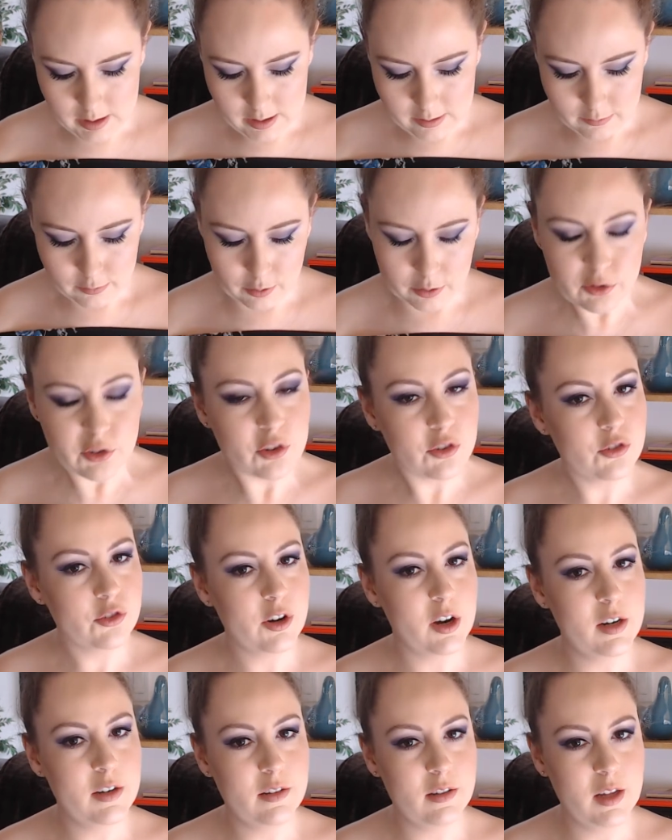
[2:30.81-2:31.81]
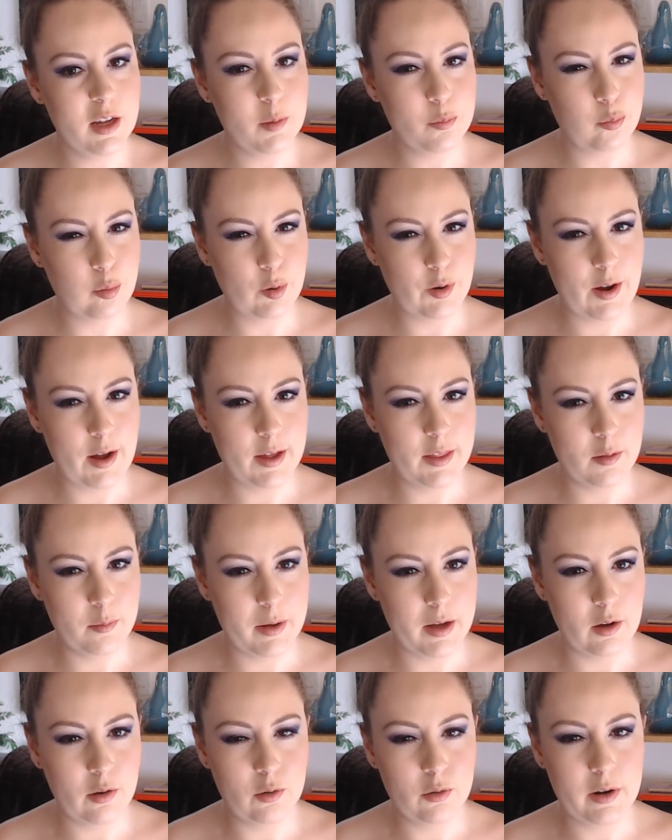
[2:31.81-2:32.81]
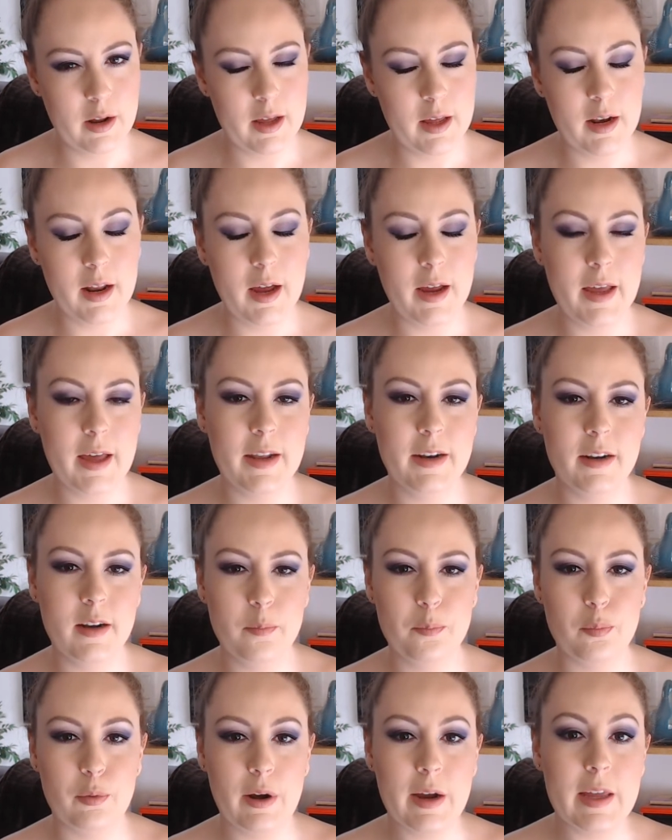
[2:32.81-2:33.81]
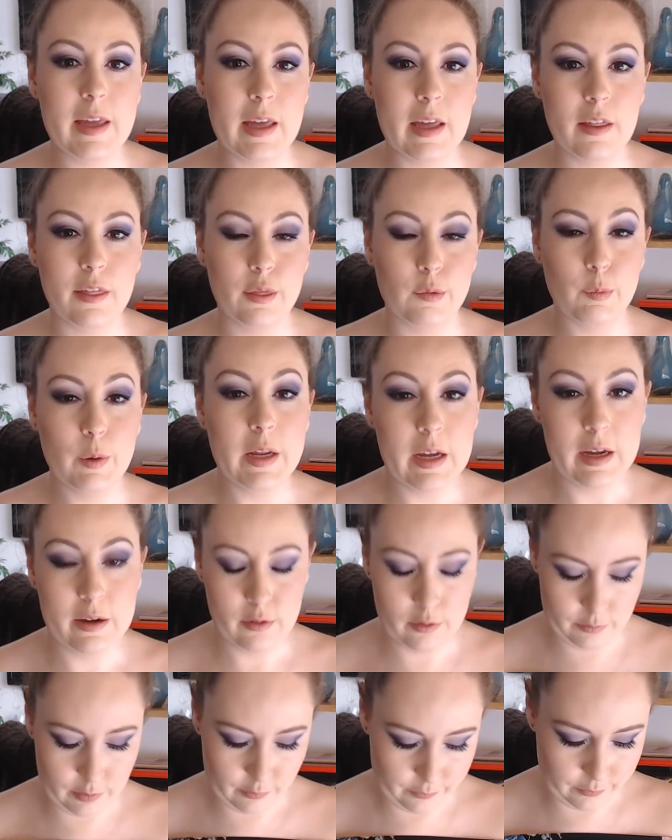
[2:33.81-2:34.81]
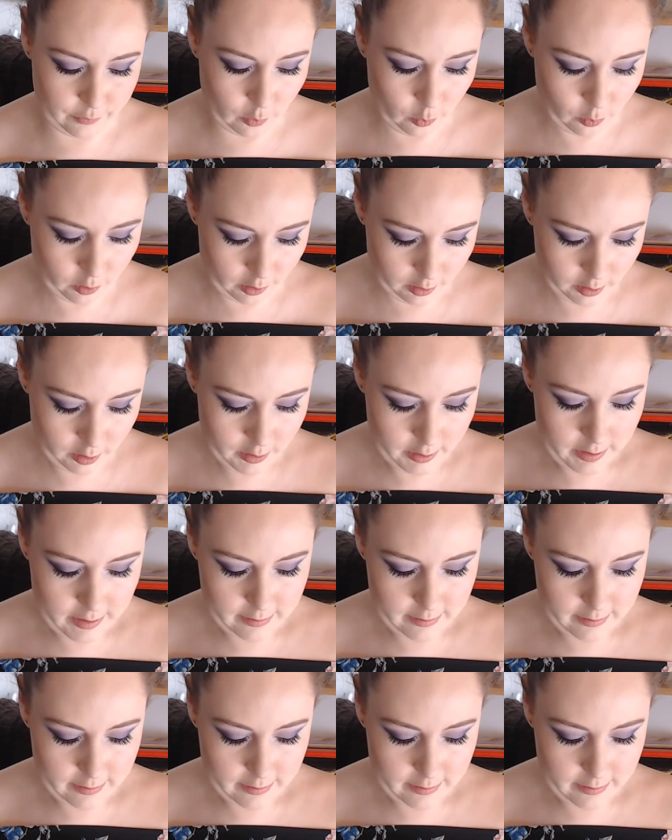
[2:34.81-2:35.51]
So I just tried to like pry them out, and I ended up breaking 3 out of the 4.